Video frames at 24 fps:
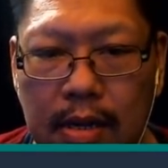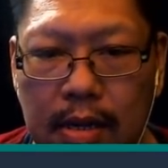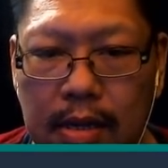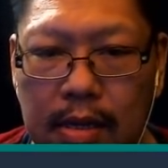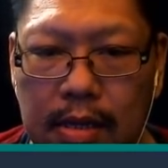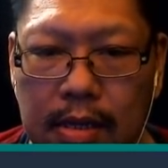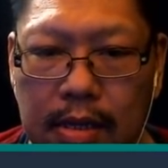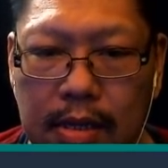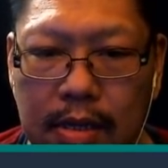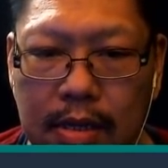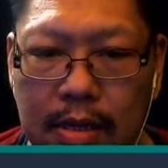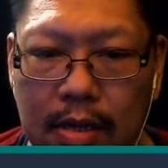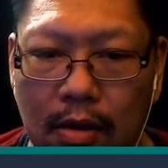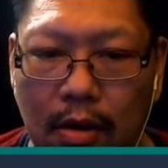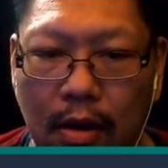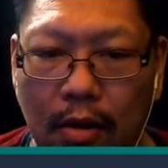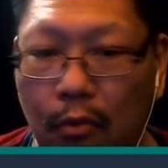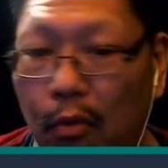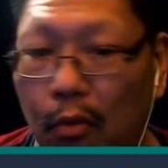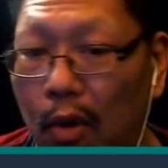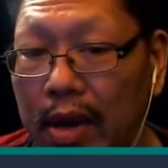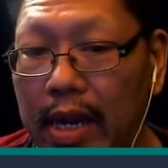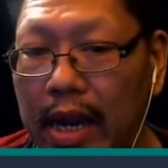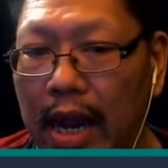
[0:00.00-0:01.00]
So
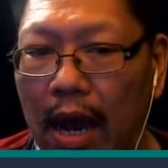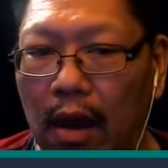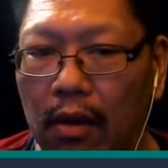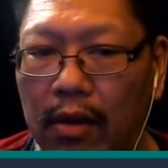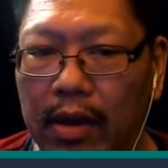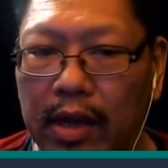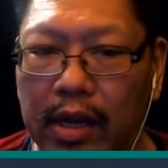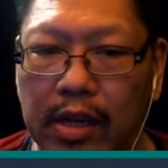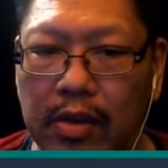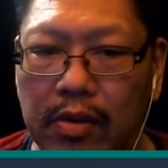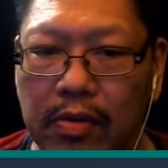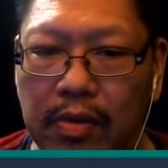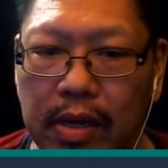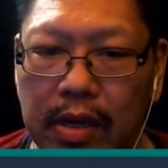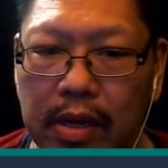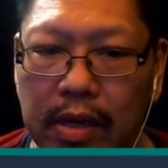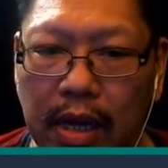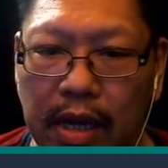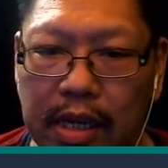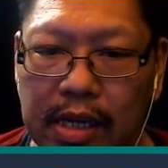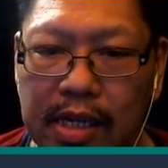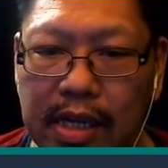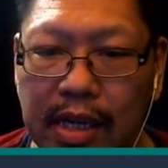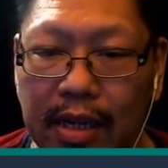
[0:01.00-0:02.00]
one day I'll get to it.
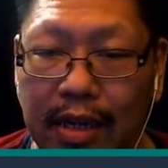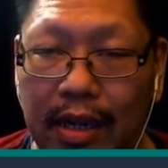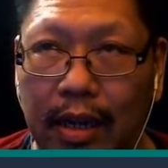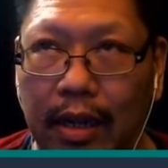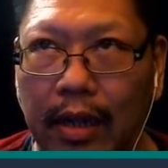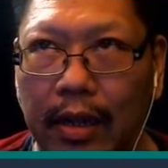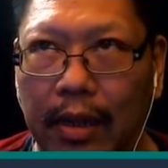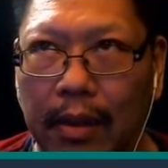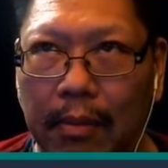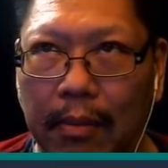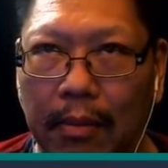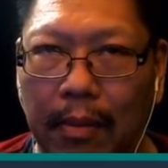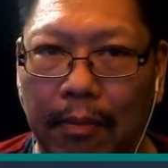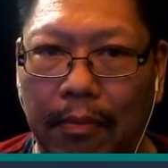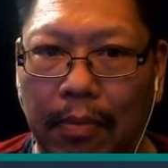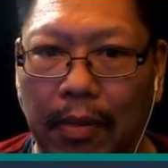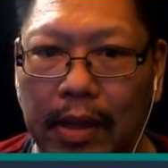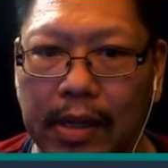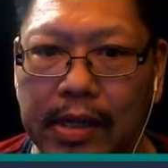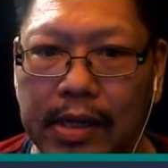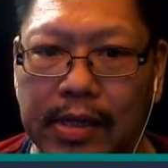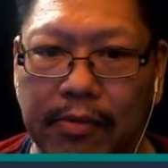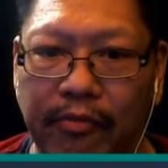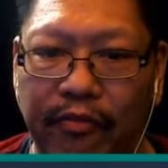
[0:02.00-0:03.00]
I just have to clean up my
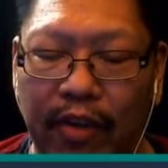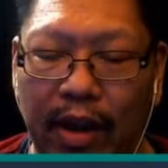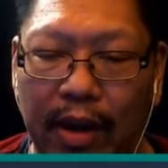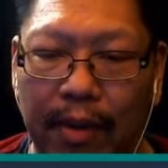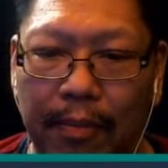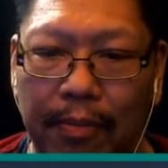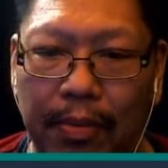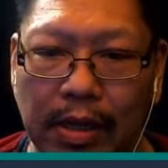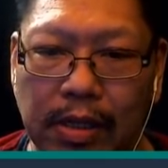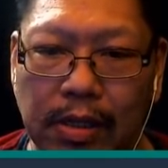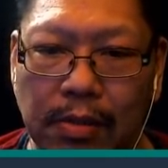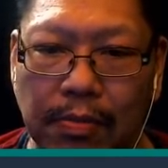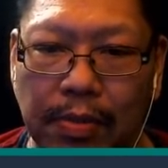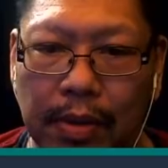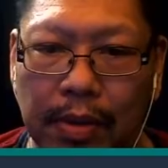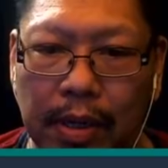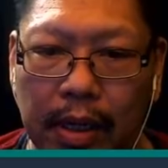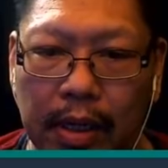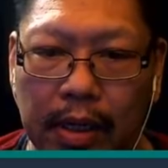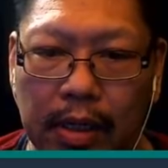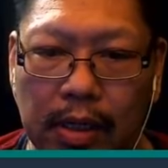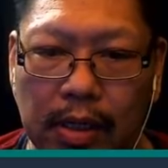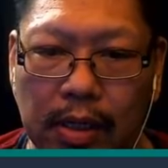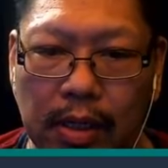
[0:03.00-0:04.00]
place and find a place to put
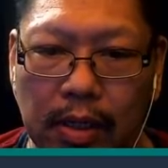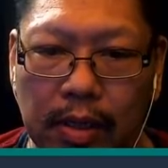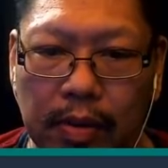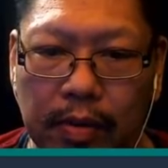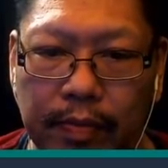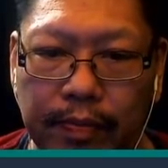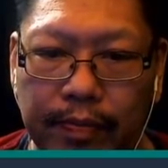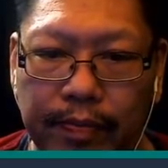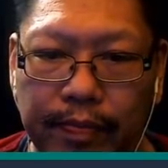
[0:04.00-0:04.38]
it. So